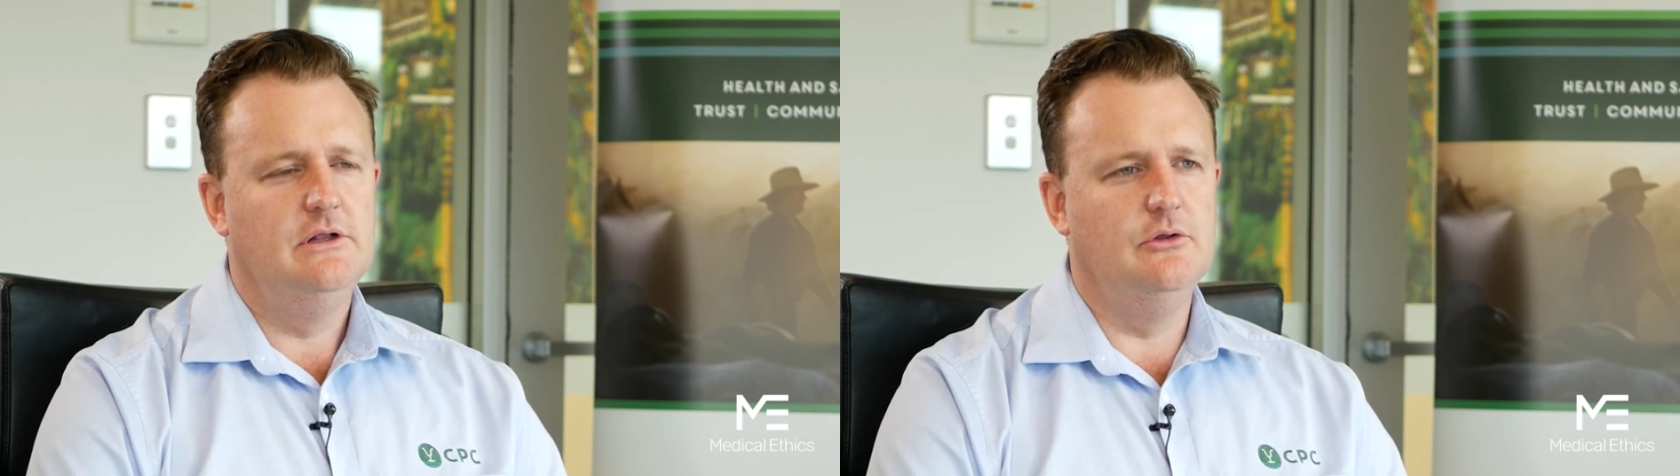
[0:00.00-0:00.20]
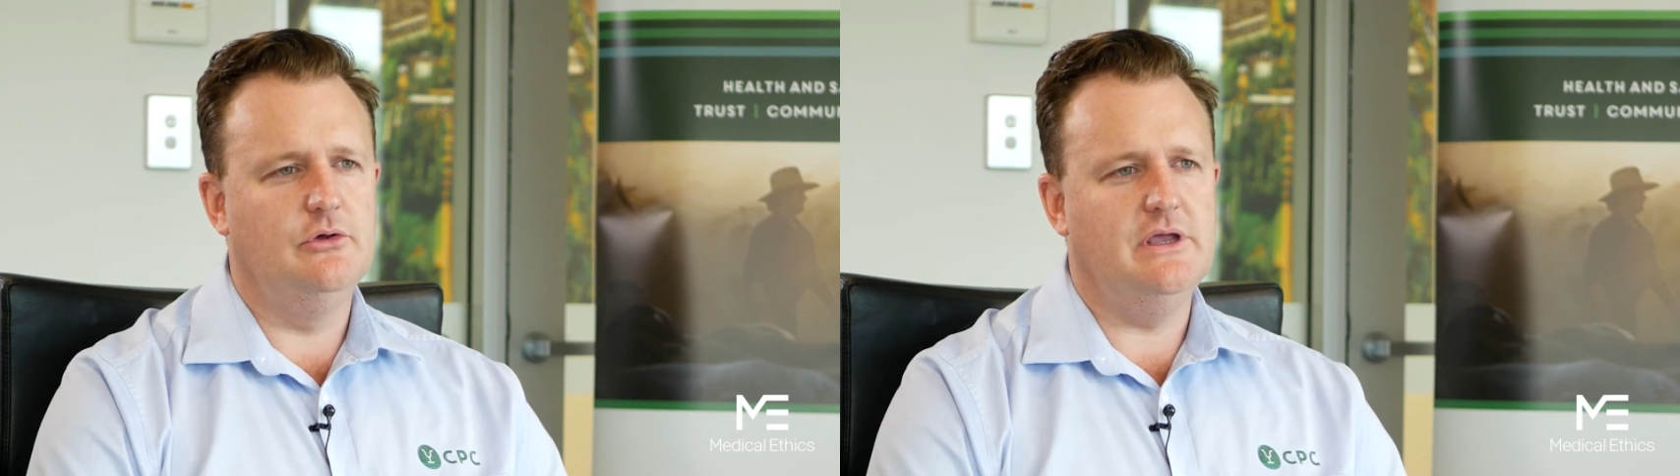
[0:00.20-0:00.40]

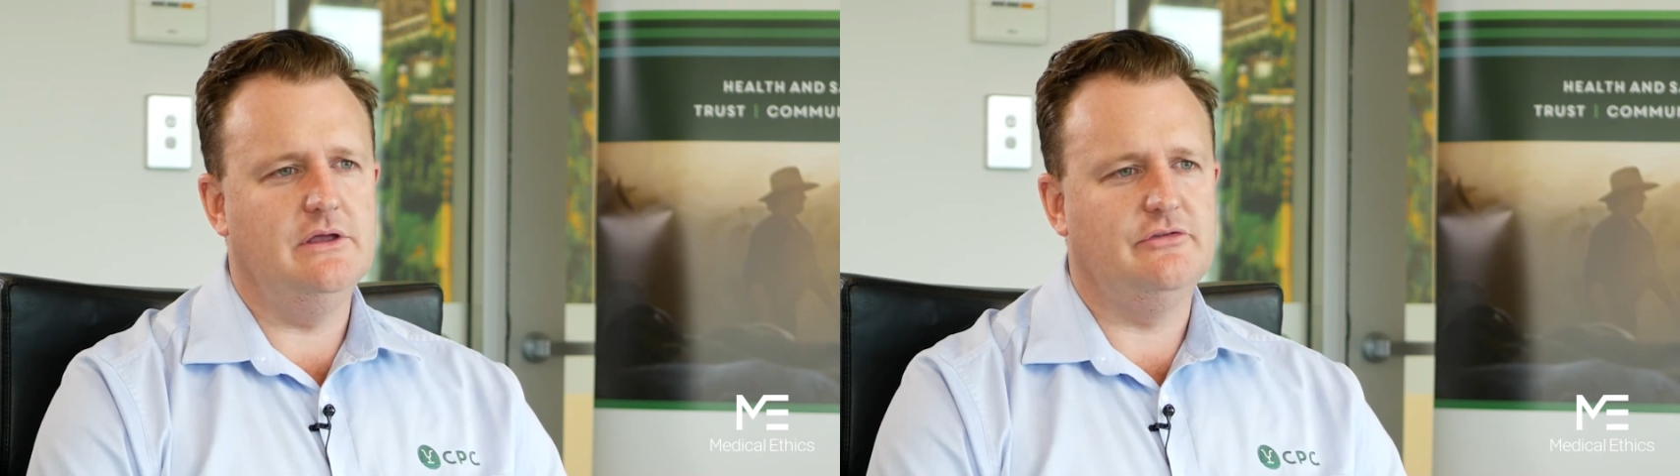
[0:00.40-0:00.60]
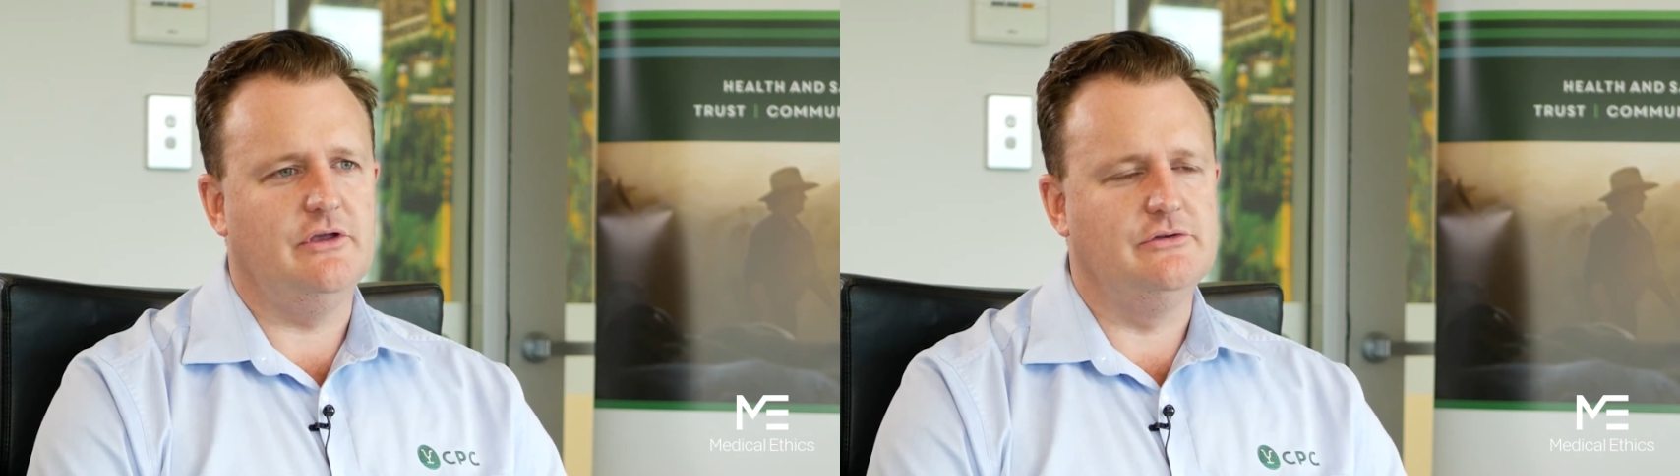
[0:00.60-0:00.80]
looking
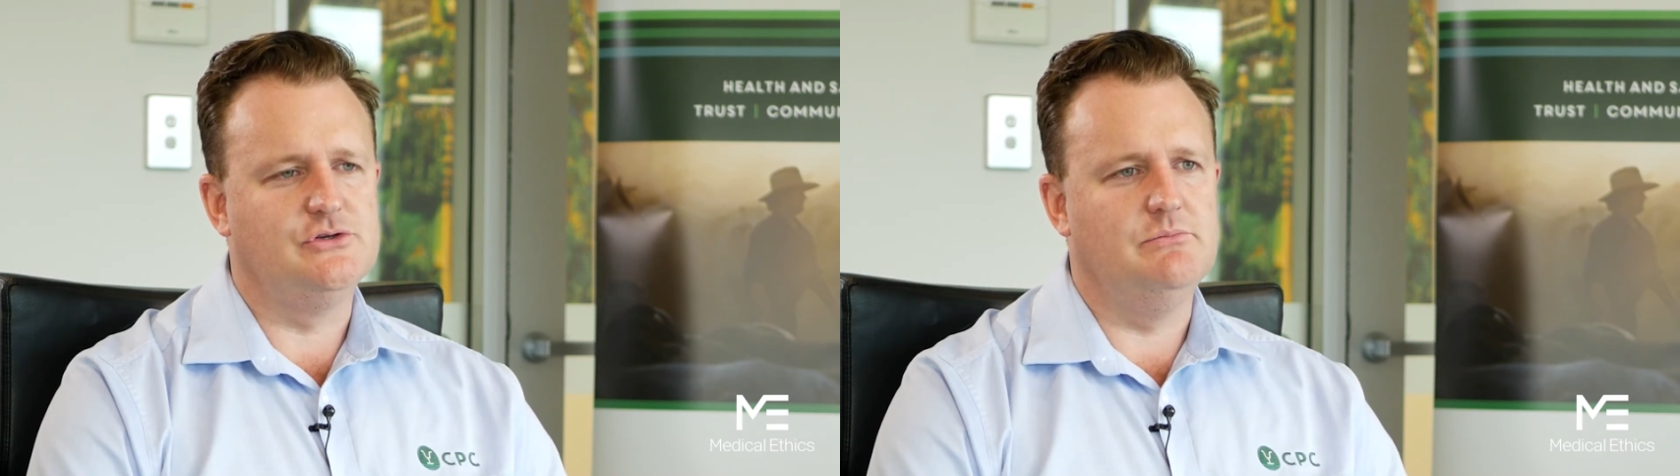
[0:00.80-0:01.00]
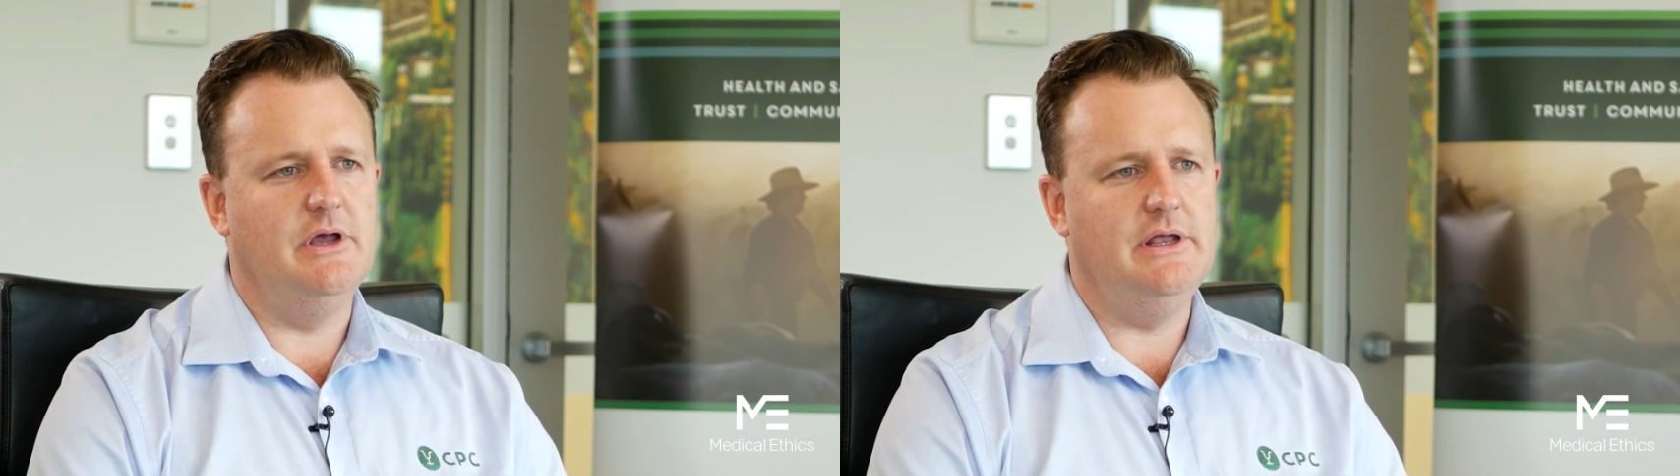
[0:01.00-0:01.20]
at
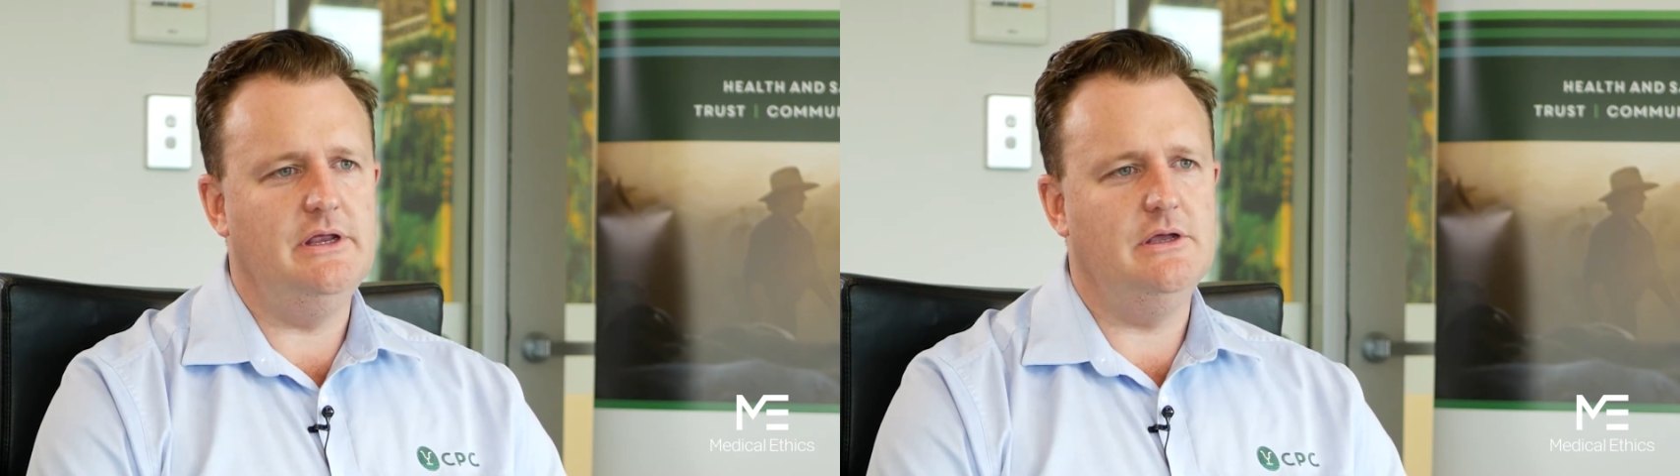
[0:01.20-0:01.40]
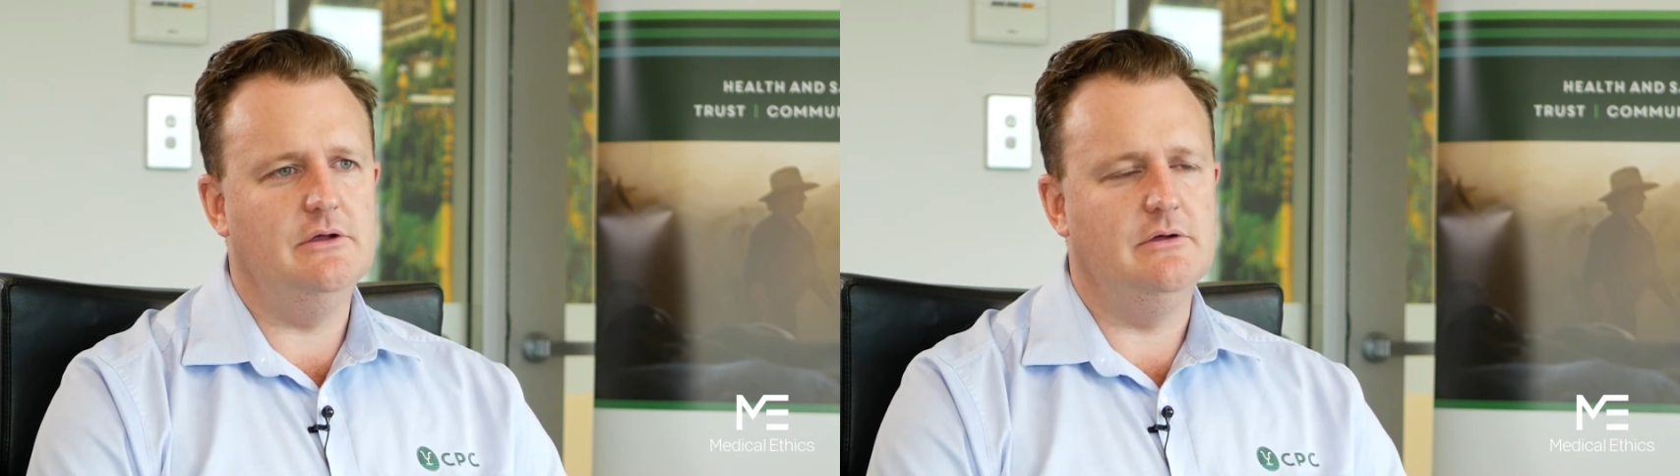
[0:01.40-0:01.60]
social
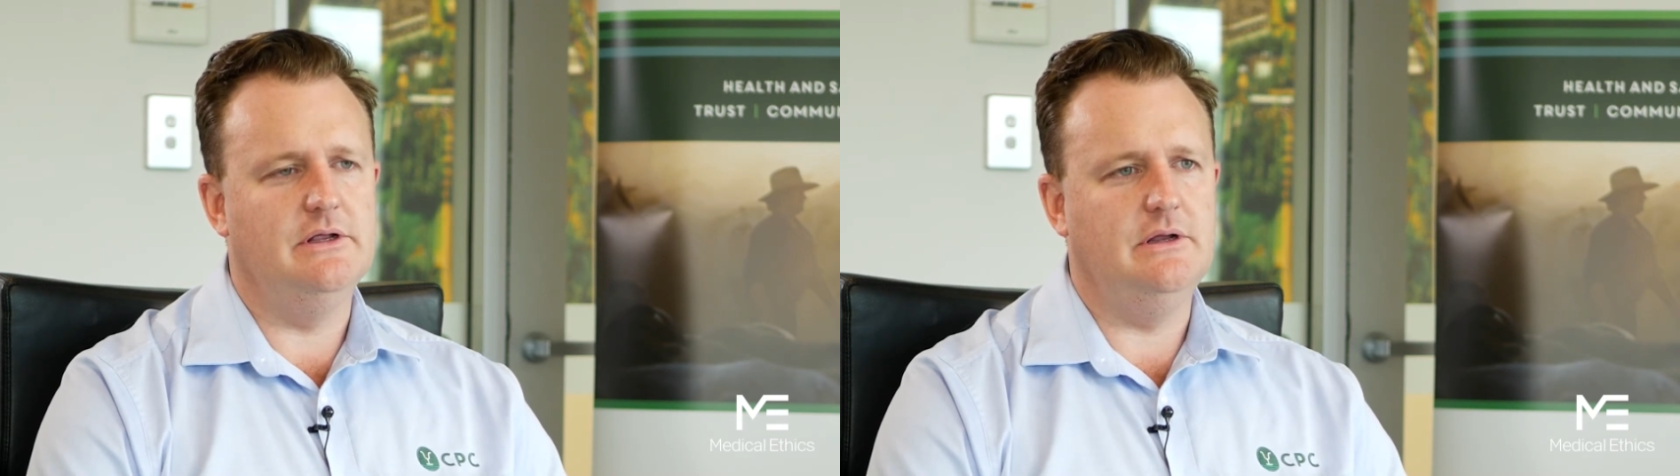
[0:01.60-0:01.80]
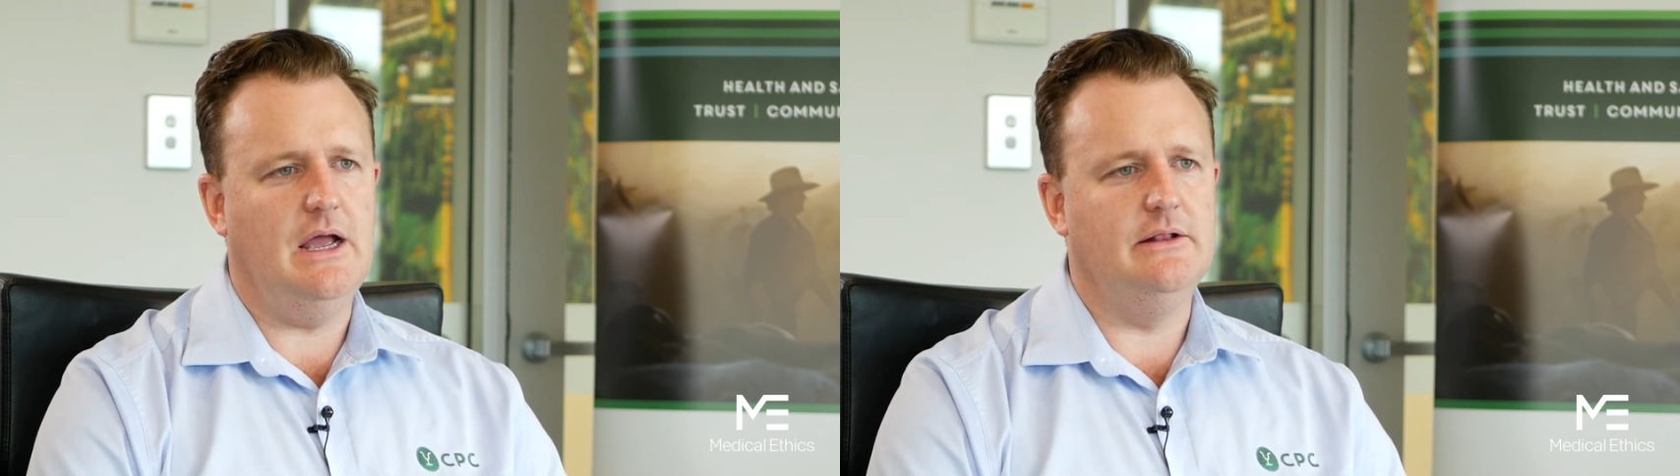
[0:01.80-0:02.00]
media and,